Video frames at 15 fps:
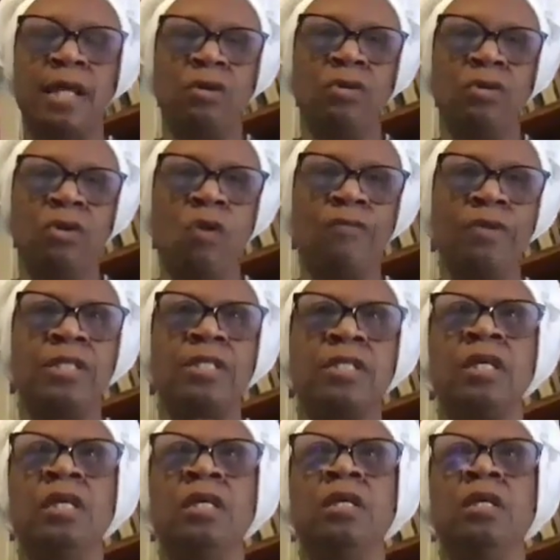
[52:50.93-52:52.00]
I don't know if it's
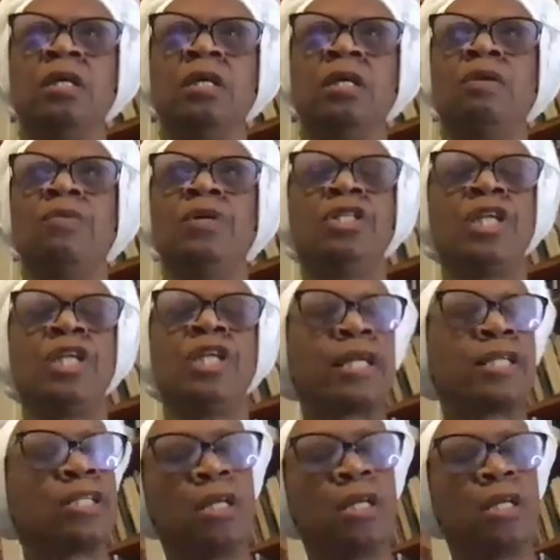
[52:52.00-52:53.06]

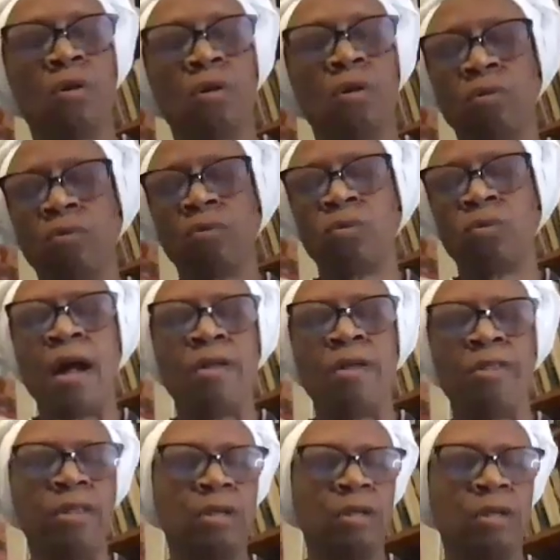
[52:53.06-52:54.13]
rejection or how
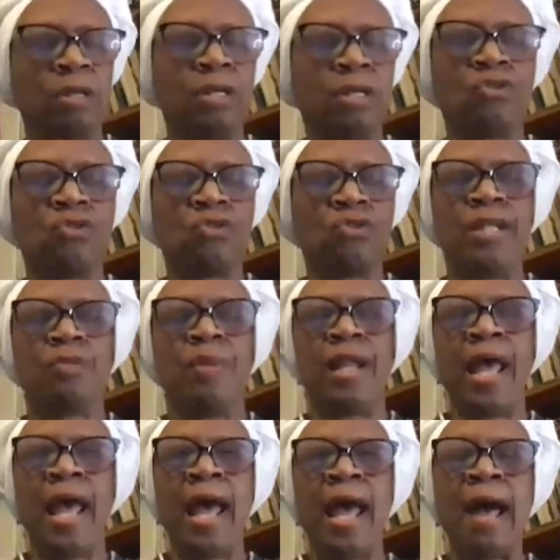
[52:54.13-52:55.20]
the estrangement
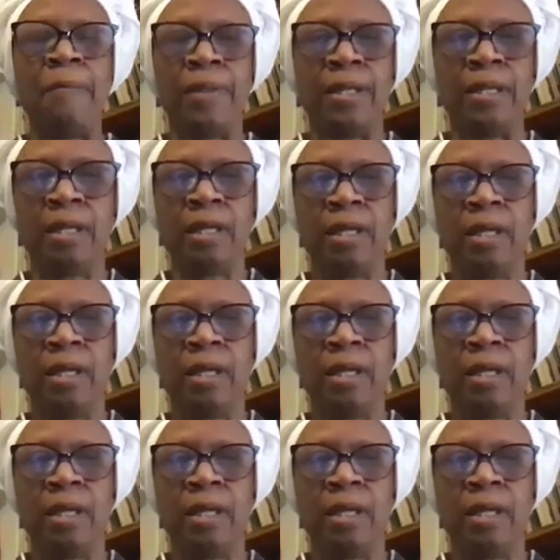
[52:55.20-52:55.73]
happened,